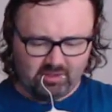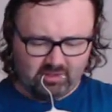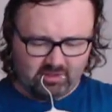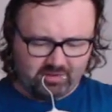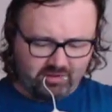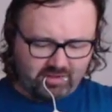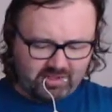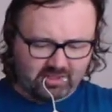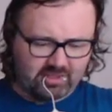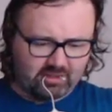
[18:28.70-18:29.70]
So if you look at
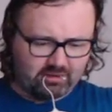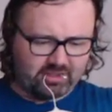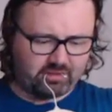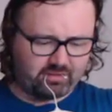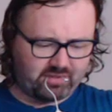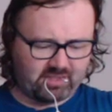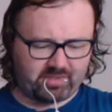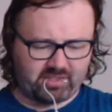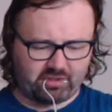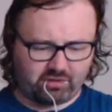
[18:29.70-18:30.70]
the equation for
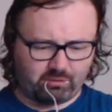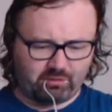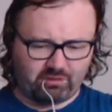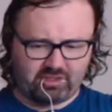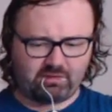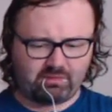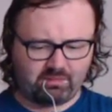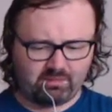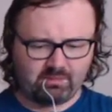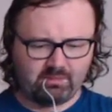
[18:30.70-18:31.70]
exponential smoothing,
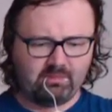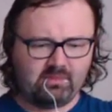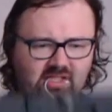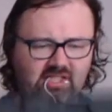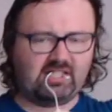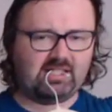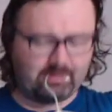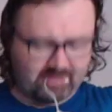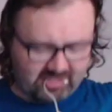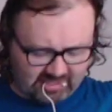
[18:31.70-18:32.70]

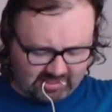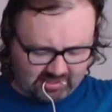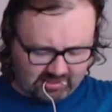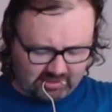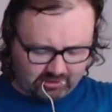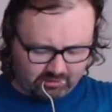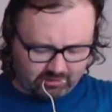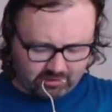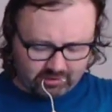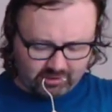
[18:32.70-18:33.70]
and in order
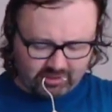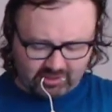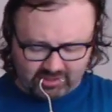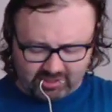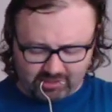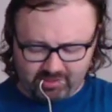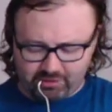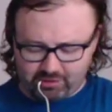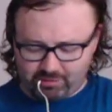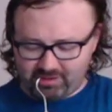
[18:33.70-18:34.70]
to learn
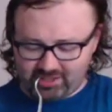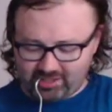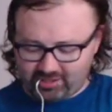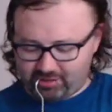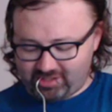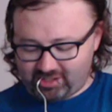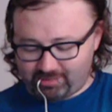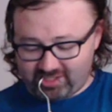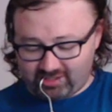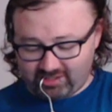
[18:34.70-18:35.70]
exponential smoothing, I actually
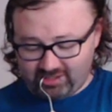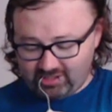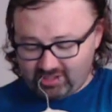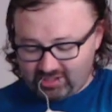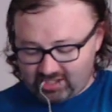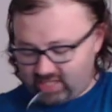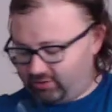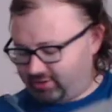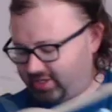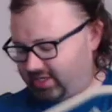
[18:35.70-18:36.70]
recommend
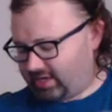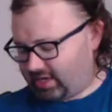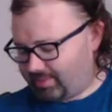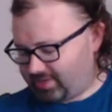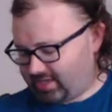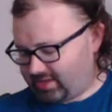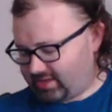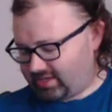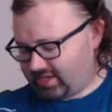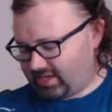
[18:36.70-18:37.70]
looking it up in
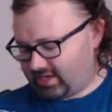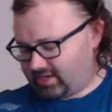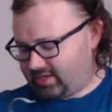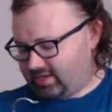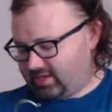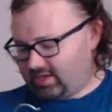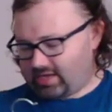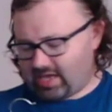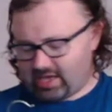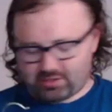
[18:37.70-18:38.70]
the
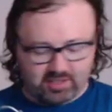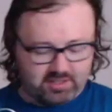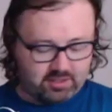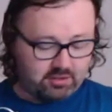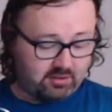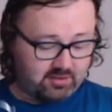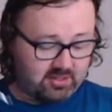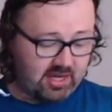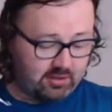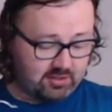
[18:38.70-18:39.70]
National Institute of
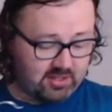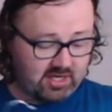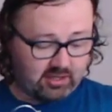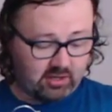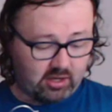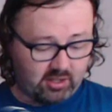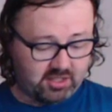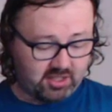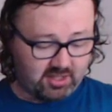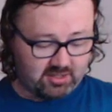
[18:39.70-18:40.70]
Standards and
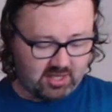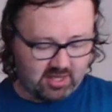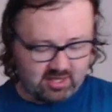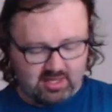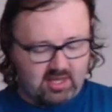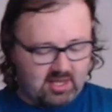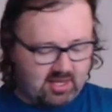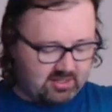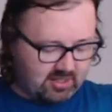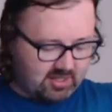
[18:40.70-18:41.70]
Technology's
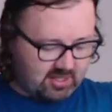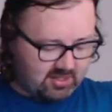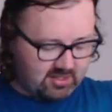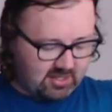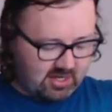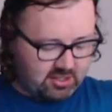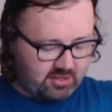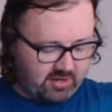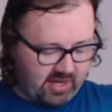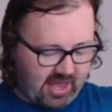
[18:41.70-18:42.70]
Statistics and
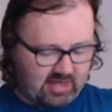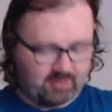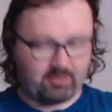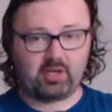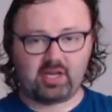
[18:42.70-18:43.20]
Engineering Handbook,